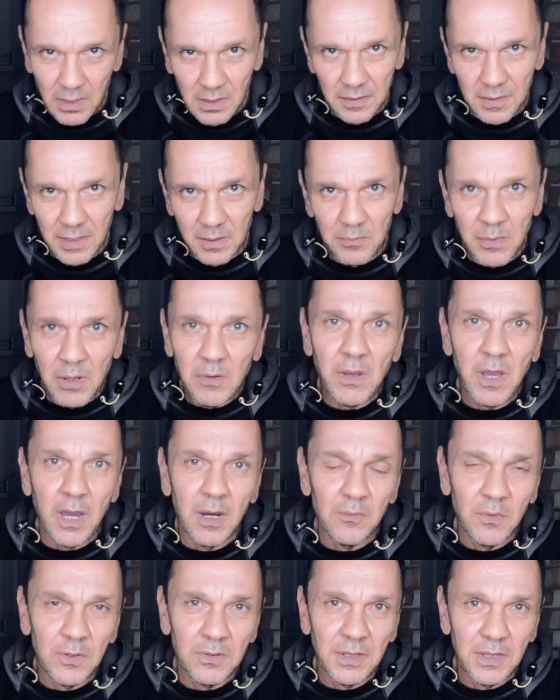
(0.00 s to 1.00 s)
they'll bulk
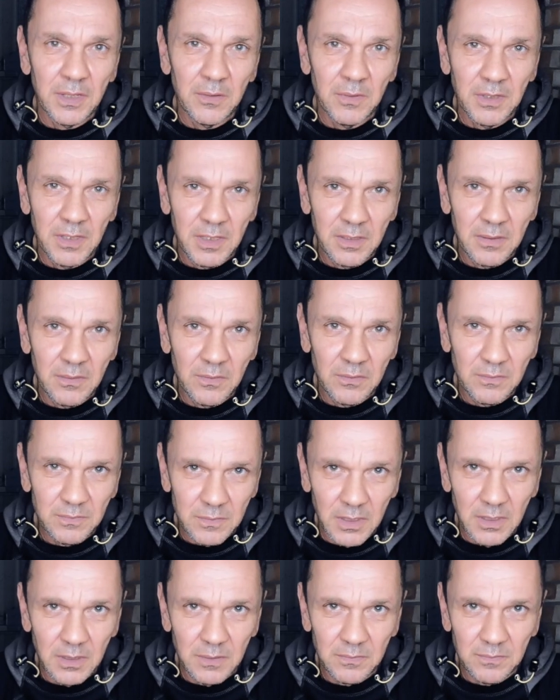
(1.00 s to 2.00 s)
up, won't they, when
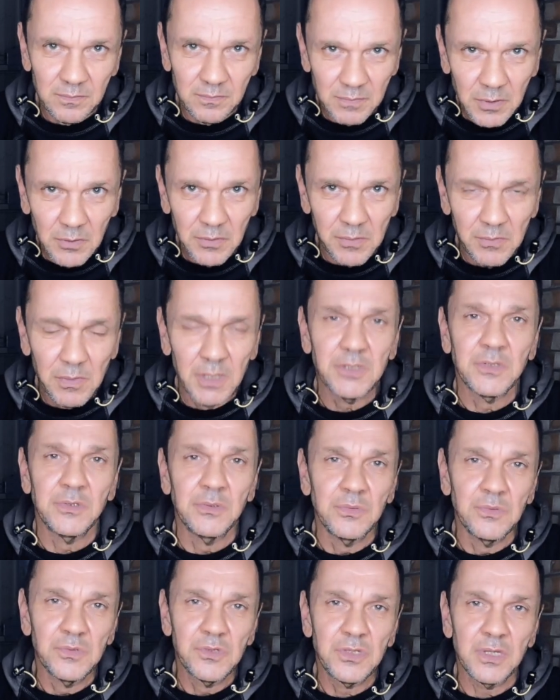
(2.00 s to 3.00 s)
they're building
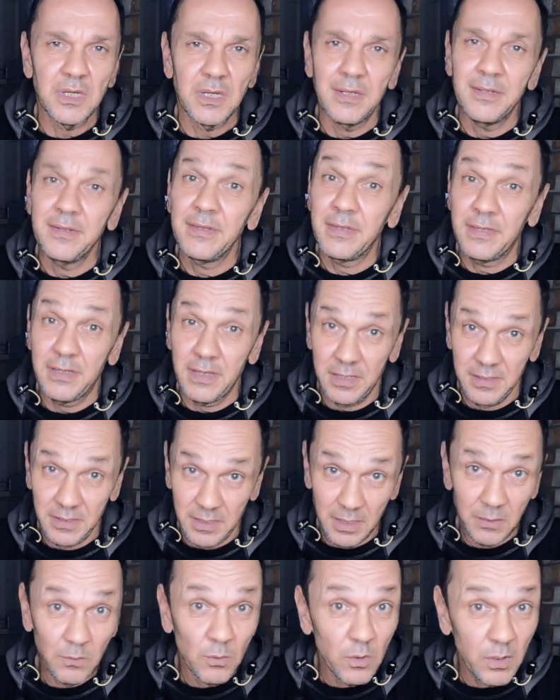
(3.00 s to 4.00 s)
muscles, and then
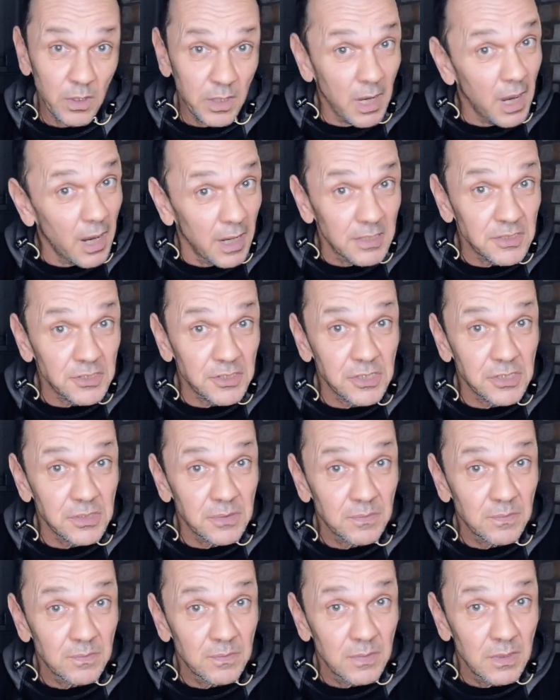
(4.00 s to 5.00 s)
they will cut
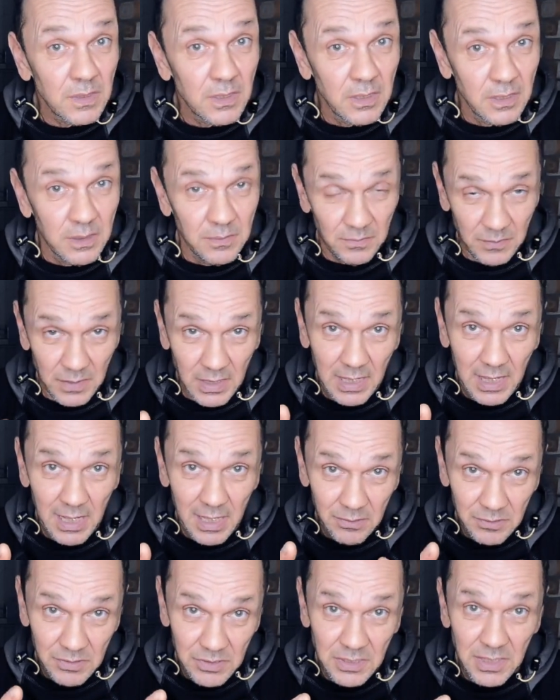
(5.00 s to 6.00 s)
their
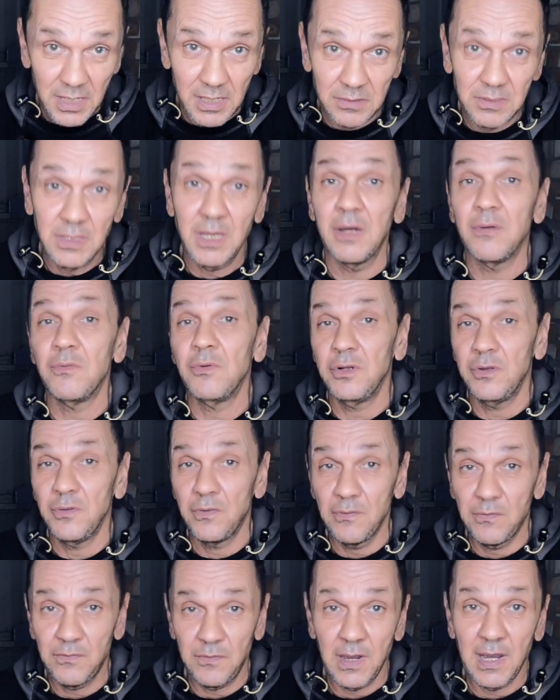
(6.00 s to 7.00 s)
calories down to get rid
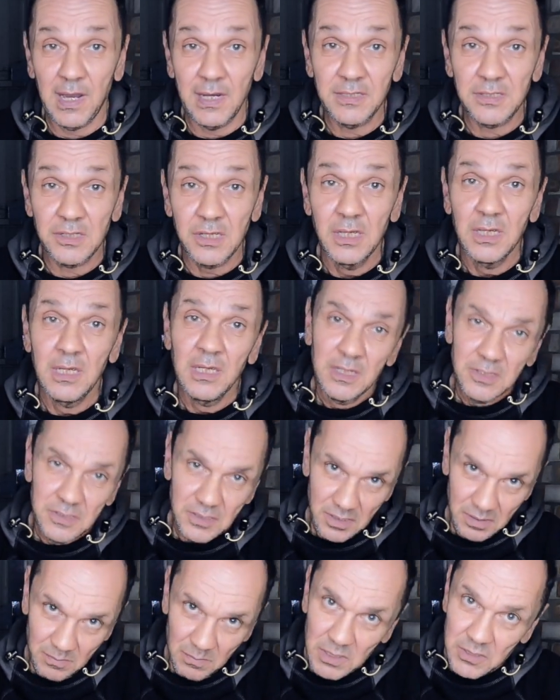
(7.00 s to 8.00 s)
of the fat,
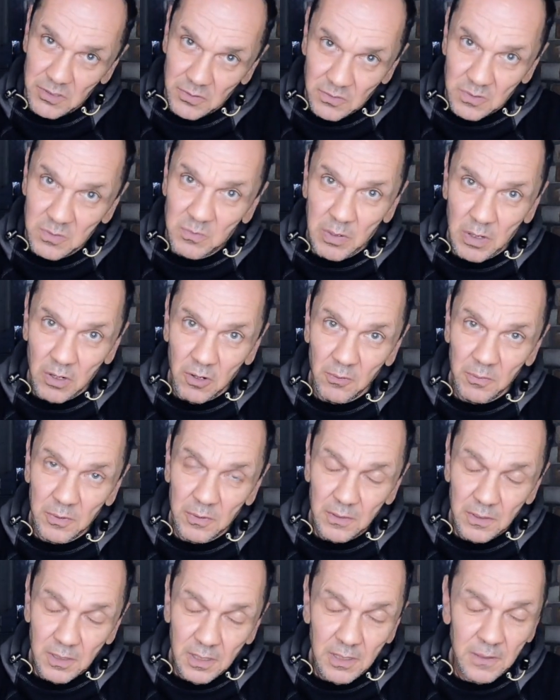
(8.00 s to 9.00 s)
so the muscles pop,
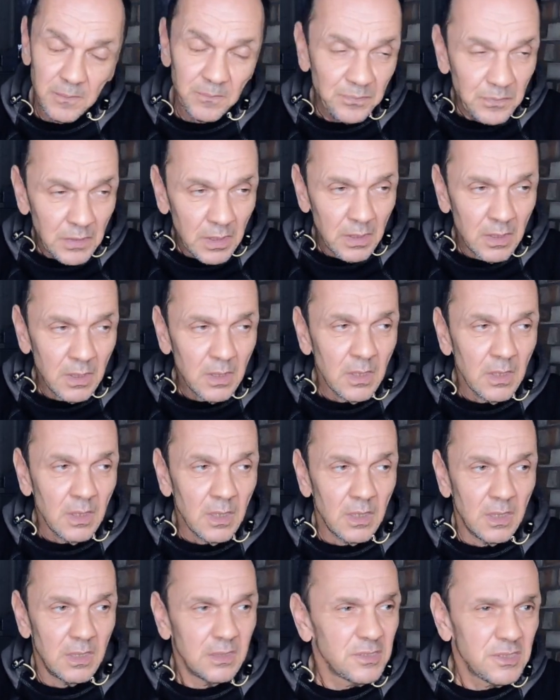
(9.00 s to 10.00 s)
yeah?
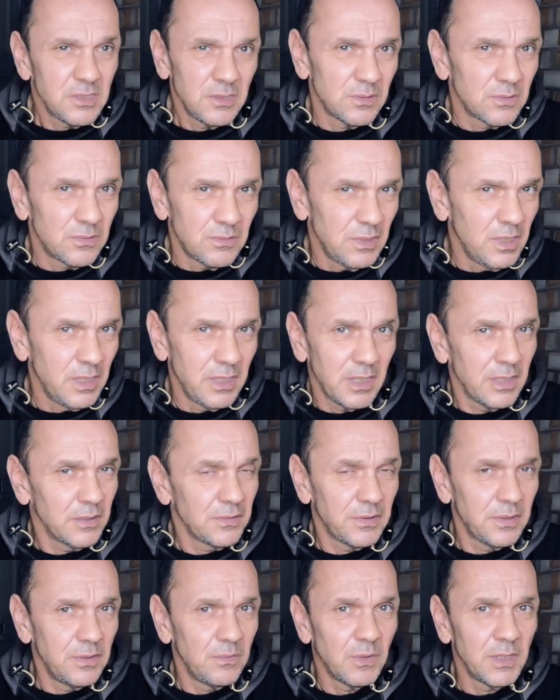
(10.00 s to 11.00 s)
It's not really a healthy